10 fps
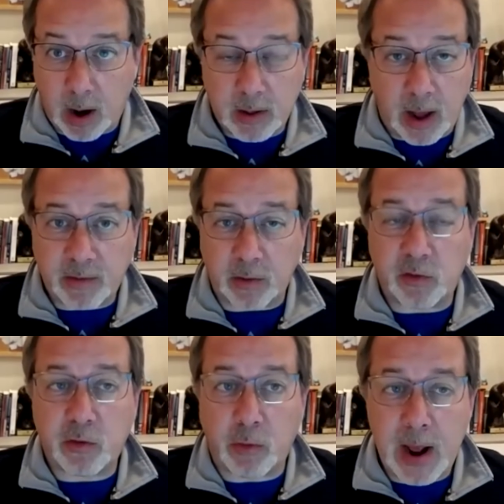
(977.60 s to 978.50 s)
clients are
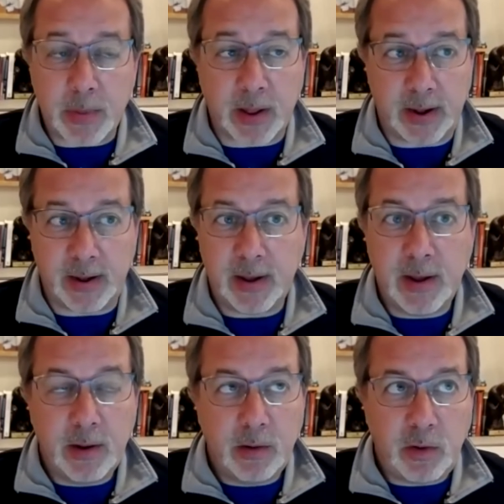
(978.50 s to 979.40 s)
scrambling
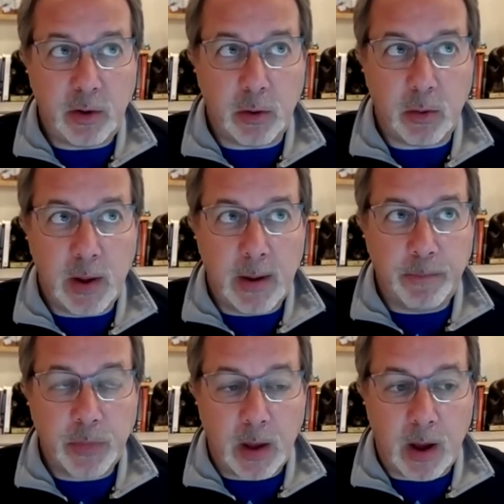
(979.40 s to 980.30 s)
to
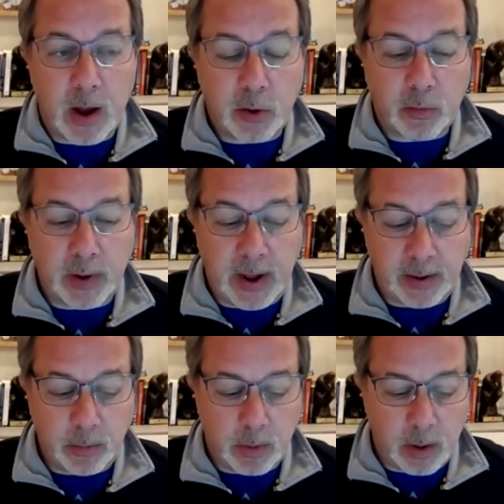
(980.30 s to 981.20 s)

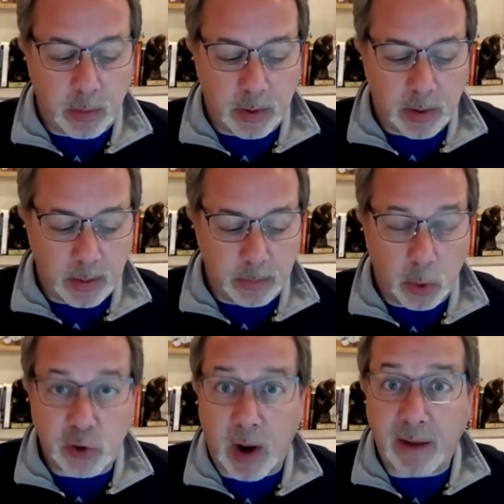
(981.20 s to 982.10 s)
create what are called
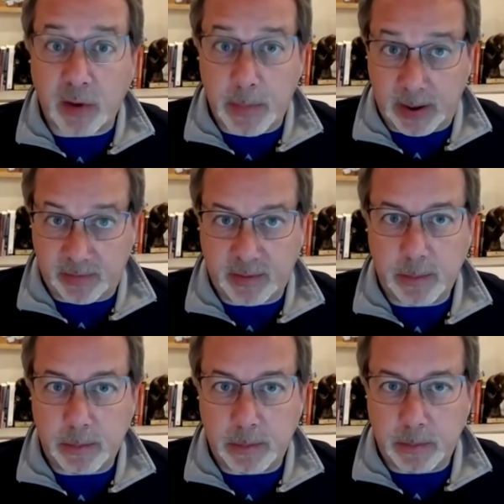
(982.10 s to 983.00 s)
more driver-based
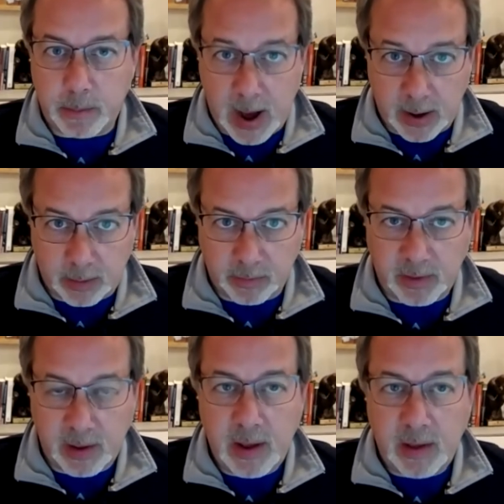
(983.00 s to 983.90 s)

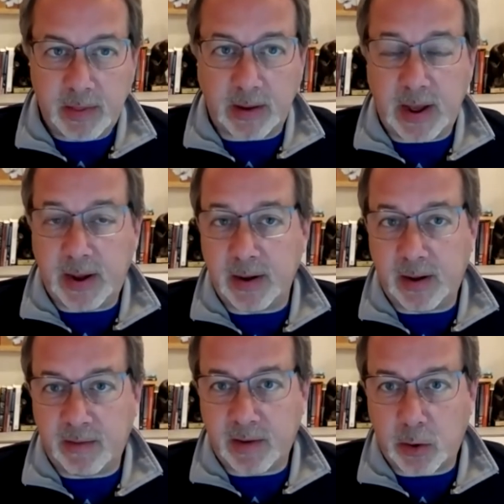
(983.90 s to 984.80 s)
models that take into
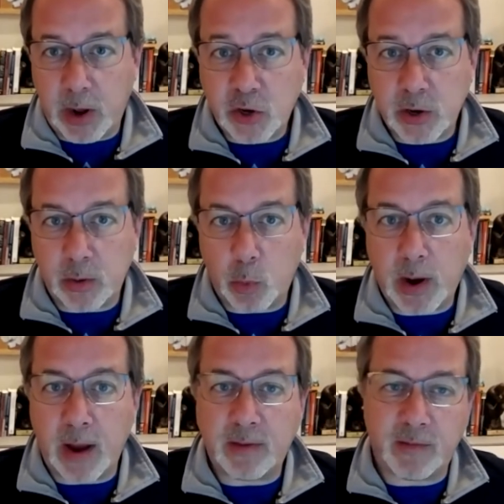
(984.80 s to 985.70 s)
consideration what
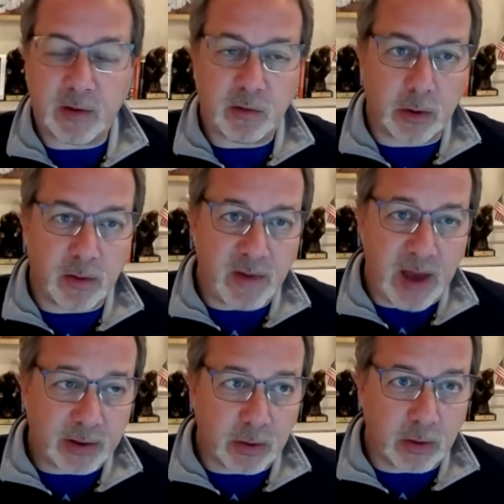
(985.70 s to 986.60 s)
kinds of external
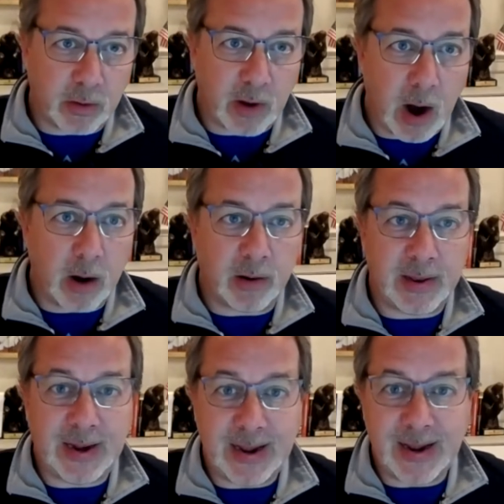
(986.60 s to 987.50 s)
factors are
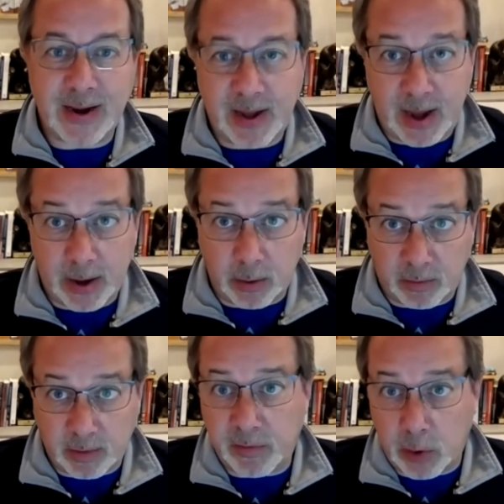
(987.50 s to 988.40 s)
leading
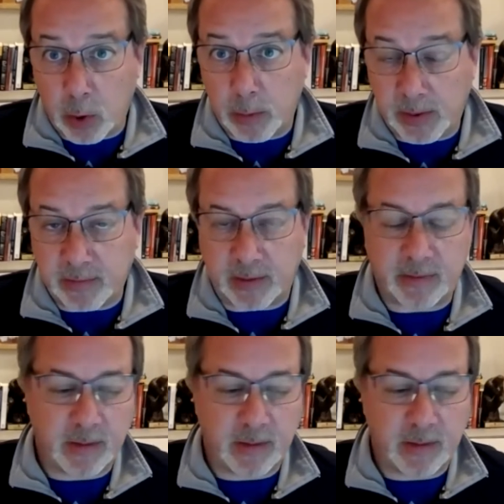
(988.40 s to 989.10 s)
indicators of your own business.